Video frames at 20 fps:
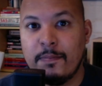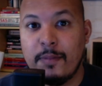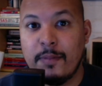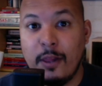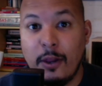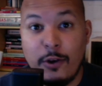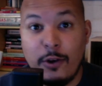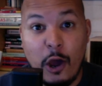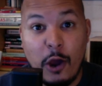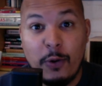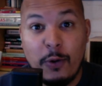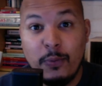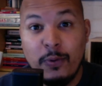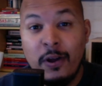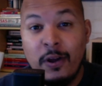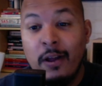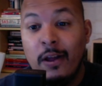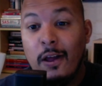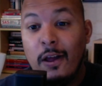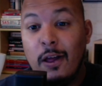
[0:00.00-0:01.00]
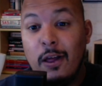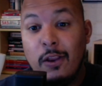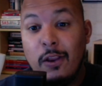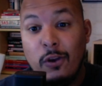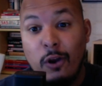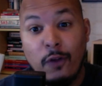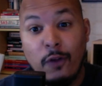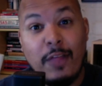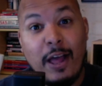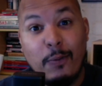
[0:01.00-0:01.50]
No,
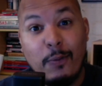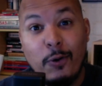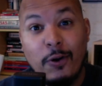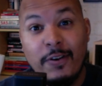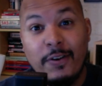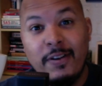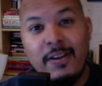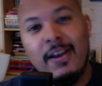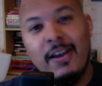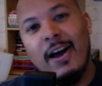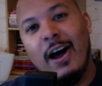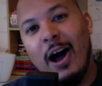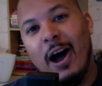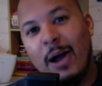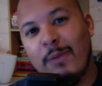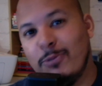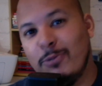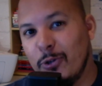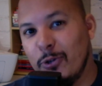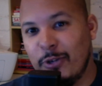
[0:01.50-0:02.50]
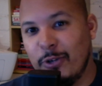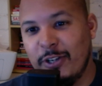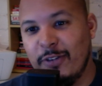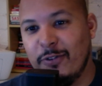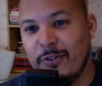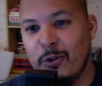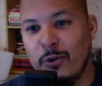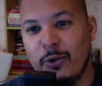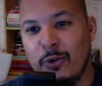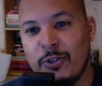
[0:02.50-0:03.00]
not that one. I'm talking, of
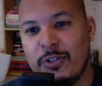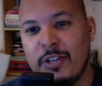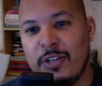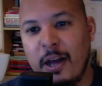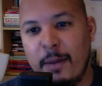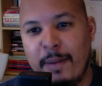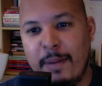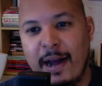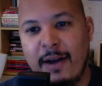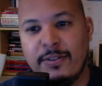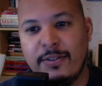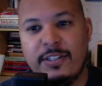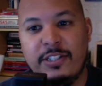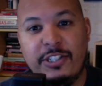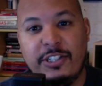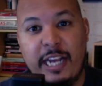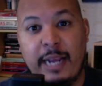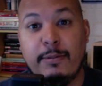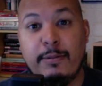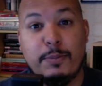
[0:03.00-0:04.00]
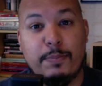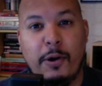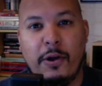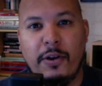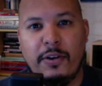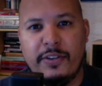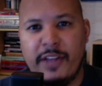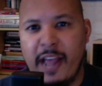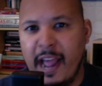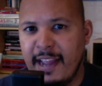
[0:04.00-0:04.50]
course, about James
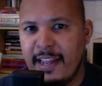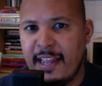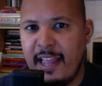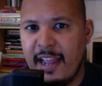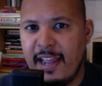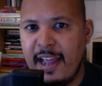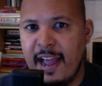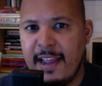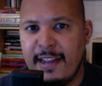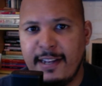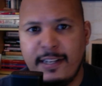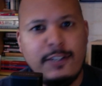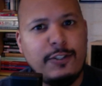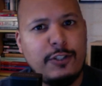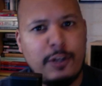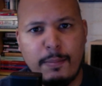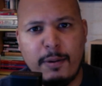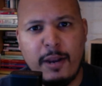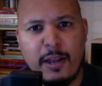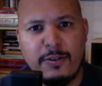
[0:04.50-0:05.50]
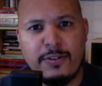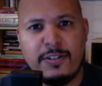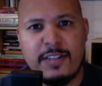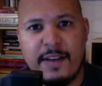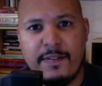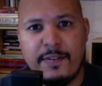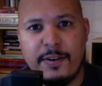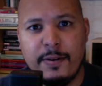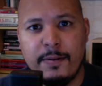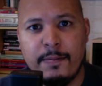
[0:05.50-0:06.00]
Bond, aka
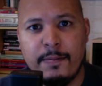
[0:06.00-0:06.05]
007.